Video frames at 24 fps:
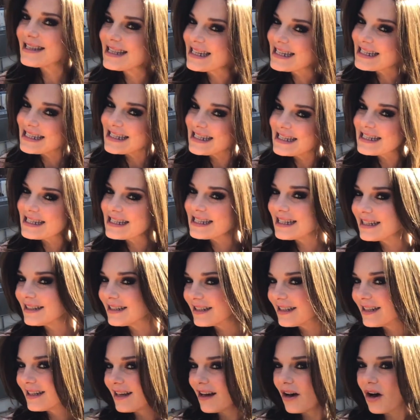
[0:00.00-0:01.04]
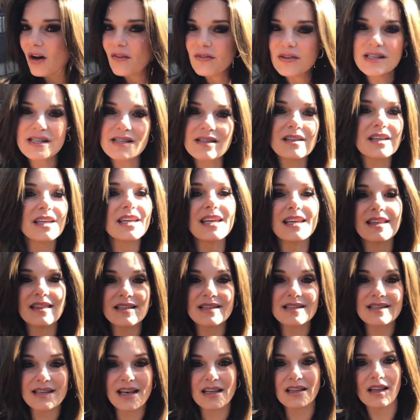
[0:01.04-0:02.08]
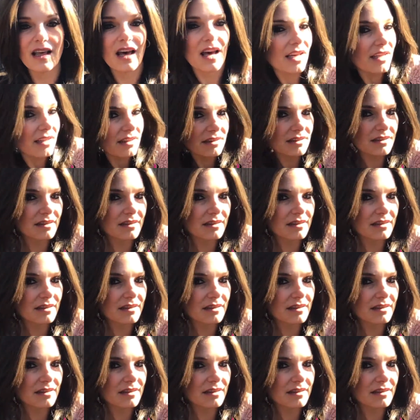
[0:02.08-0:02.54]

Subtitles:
this is obviously in the sunlight.